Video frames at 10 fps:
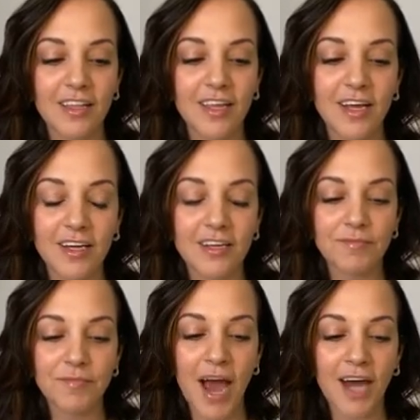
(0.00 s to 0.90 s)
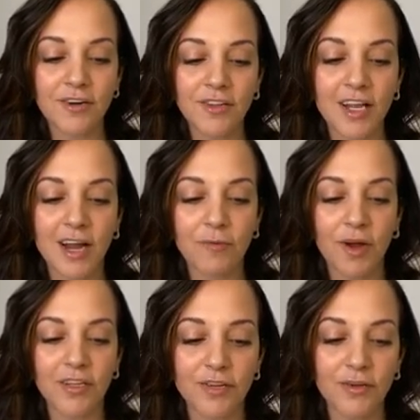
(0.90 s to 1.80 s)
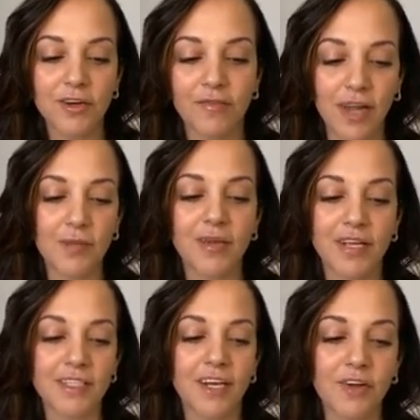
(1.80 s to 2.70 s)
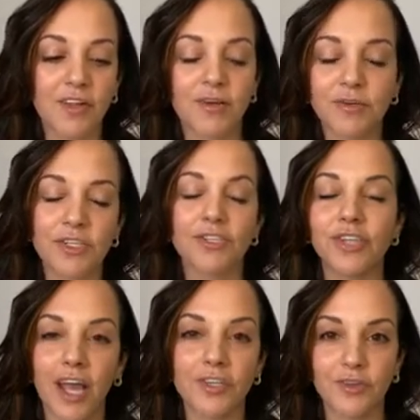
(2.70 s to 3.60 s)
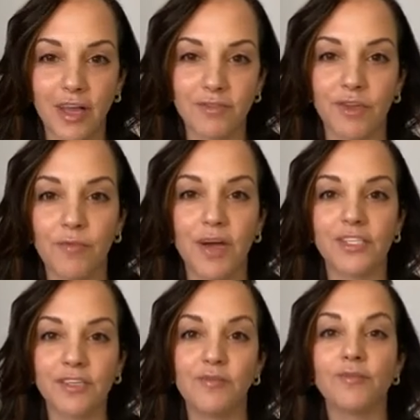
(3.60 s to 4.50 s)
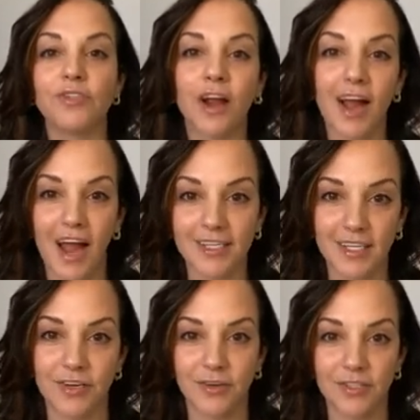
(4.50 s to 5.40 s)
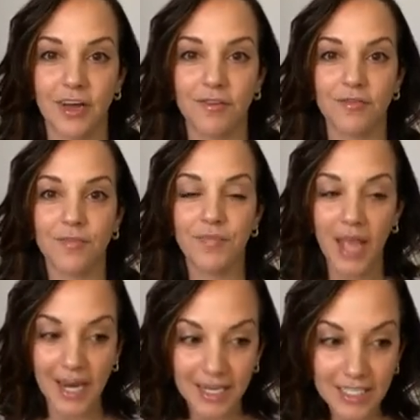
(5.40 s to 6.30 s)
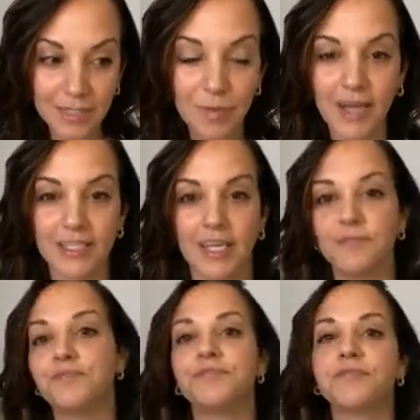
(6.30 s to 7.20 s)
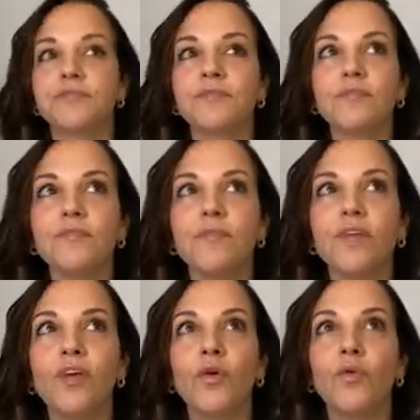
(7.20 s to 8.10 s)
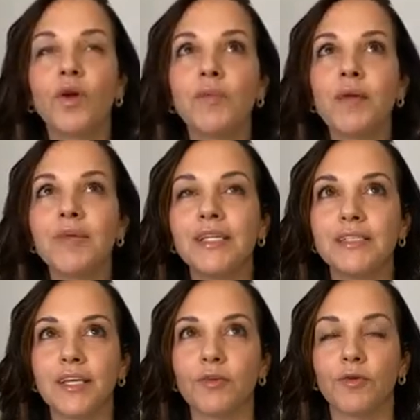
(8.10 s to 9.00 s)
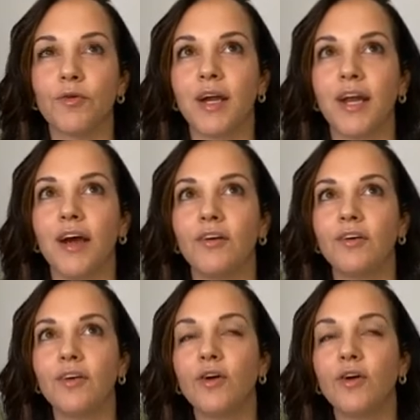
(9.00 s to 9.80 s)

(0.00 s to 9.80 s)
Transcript: The pattern that I want you to develop, because I know that it will just change your life so much, is if you start asking yourself and expecting, what am I being signaled right now?